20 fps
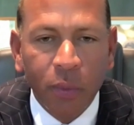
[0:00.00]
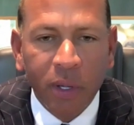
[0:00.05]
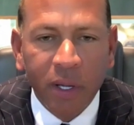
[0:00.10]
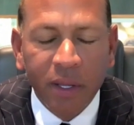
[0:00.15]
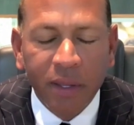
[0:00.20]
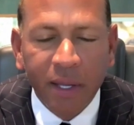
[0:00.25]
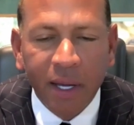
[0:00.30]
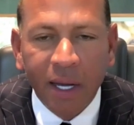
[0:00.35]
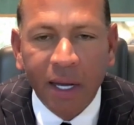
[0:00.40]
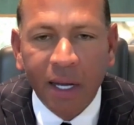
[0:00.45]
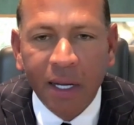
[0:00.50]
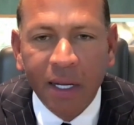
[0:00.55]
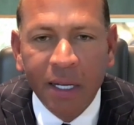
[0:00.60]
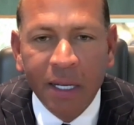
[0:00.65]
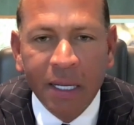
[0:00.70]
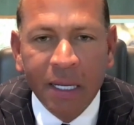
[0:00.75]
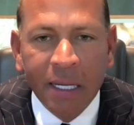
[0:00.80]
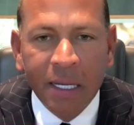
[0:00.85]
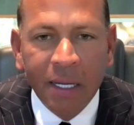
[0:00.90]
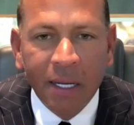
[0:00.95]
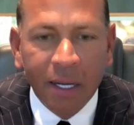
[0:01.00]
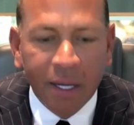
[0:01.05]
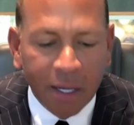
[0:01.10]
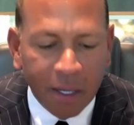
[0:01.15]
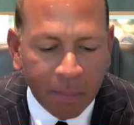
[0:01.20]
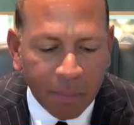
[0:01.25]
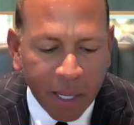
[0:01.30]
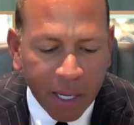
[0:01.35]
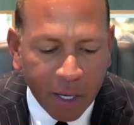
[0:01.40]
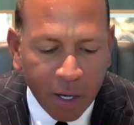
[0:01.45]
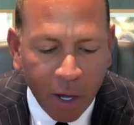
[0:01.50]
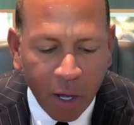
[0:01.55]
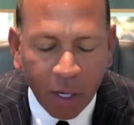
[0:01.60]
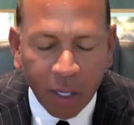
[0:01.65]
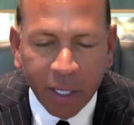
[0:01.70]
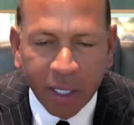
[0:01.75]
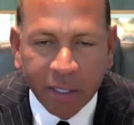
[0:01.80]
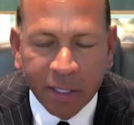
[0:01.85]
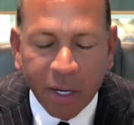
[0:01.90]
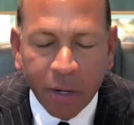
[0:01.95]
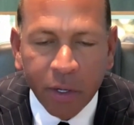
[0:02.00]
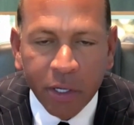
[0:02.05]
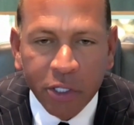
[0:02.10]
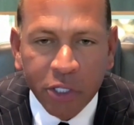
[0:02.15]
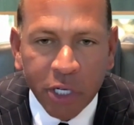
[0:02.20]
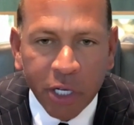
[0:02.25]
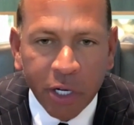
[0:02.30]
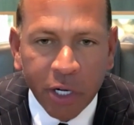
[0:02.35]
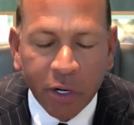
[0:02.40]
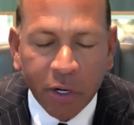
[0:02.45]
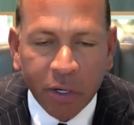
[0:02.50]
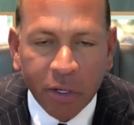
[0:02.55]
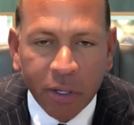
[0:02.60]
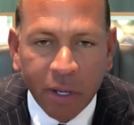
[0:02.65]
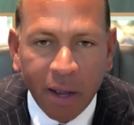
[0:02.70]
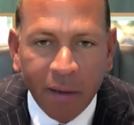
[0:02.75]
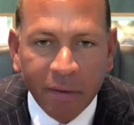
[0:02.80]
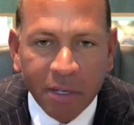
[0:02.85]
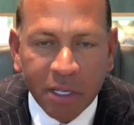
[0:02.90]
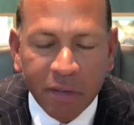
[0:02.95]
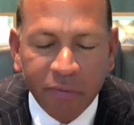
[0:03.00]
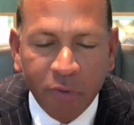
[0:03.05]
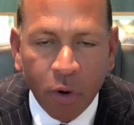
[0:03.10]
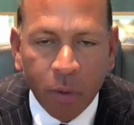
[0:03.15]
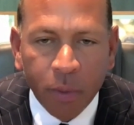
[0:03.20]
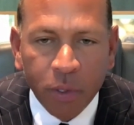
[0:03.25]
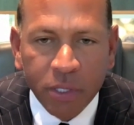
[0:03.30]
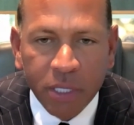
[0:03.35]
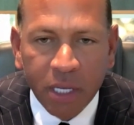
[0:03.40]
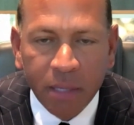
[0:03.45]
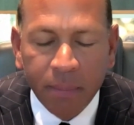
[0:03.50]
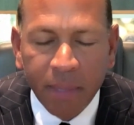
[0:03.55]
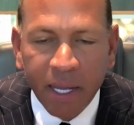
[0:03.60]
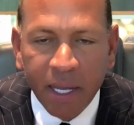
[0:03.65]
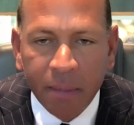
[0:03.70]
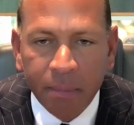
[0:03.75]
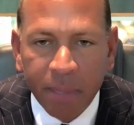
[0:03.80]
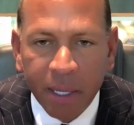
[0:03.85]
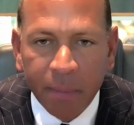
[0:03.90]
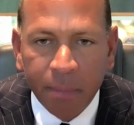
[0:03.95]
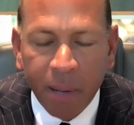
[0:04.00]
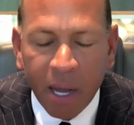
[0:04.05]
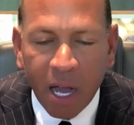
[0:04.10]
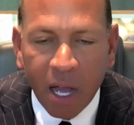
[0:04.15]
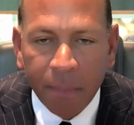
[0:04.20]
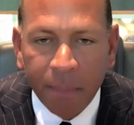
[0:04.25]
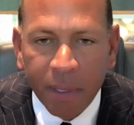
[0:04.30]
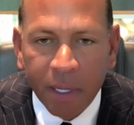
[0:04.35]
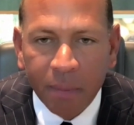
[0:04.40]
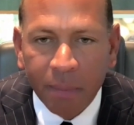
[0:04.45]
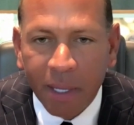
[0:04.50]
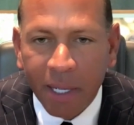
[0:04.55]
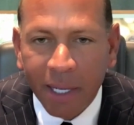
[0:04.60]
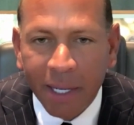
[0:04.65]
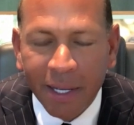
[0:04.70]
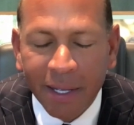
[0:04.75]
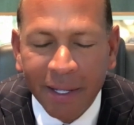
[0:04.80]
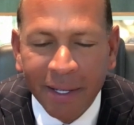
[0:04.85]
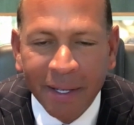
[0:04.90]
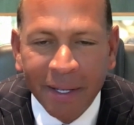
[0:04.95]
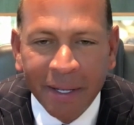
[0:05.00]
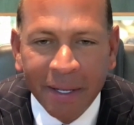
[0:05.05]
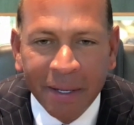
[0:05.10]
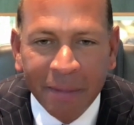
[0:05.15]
with my colleague, Derek Jeter, obviously former teammate, Big Papi,